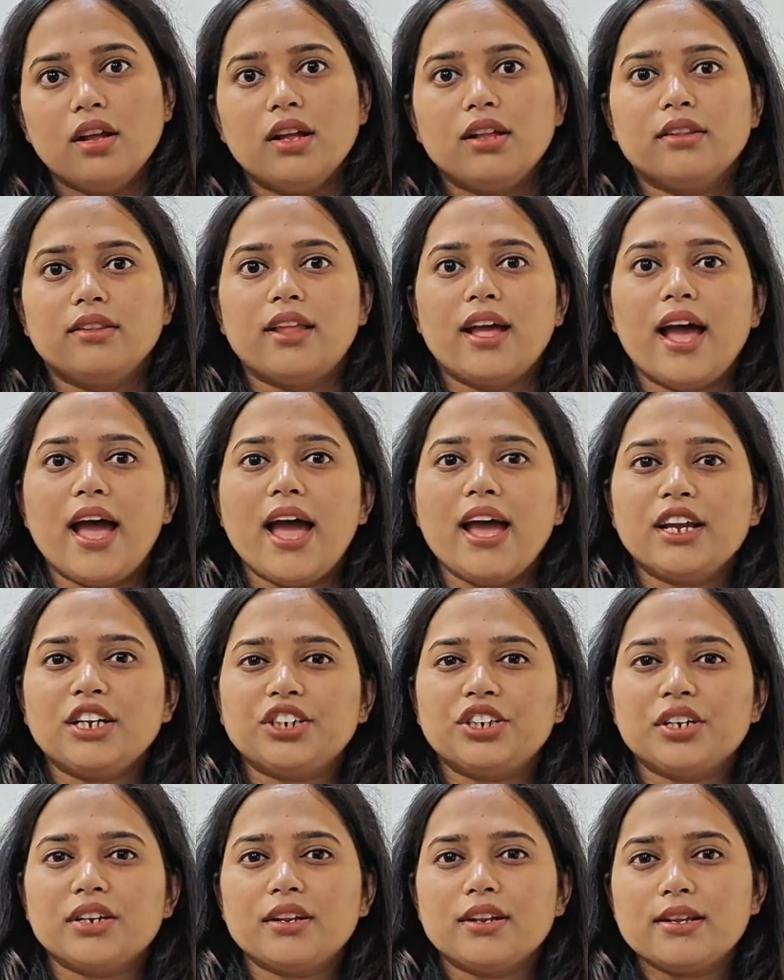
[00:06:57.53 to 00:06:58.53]
The
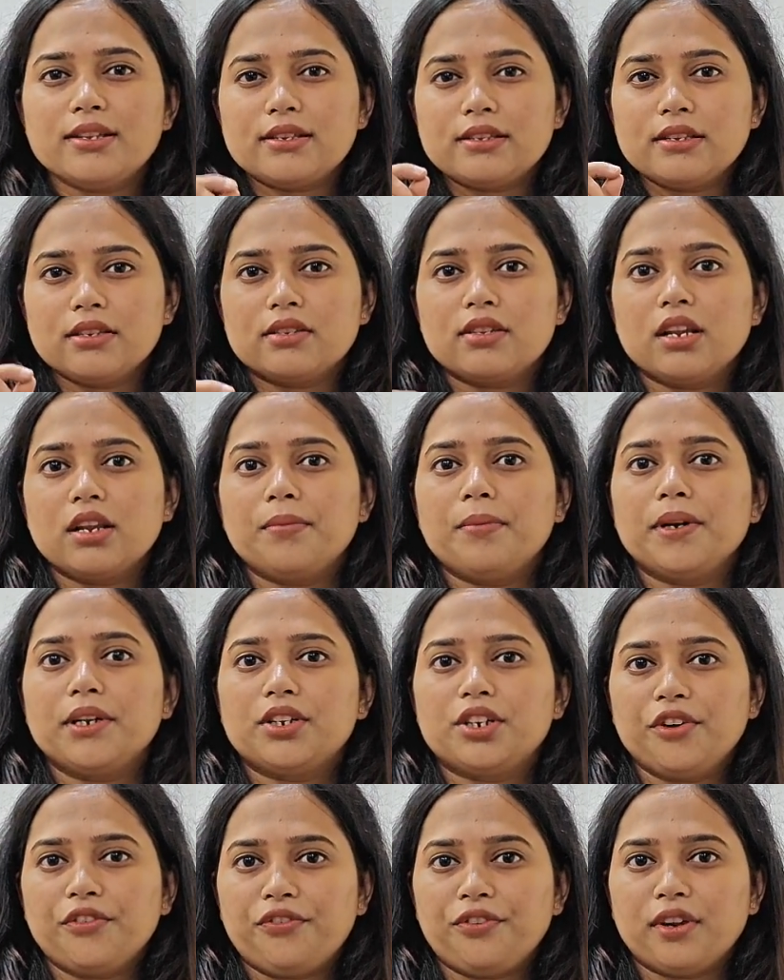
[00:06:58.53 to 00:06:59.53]
action is little bit
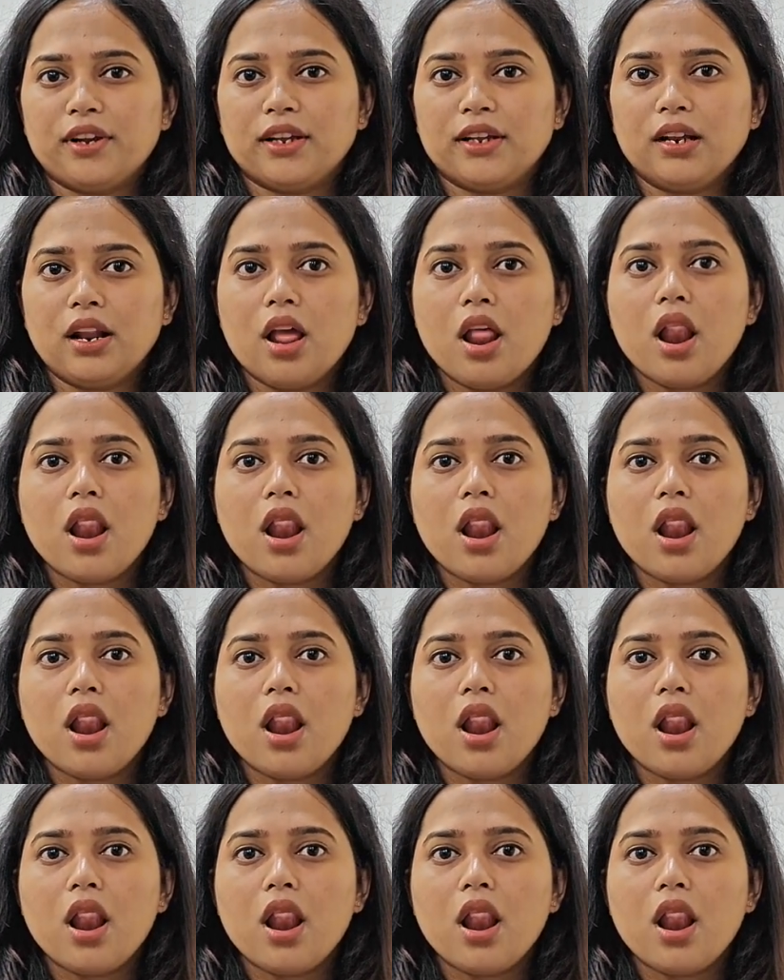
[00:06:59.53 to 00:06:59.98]
different.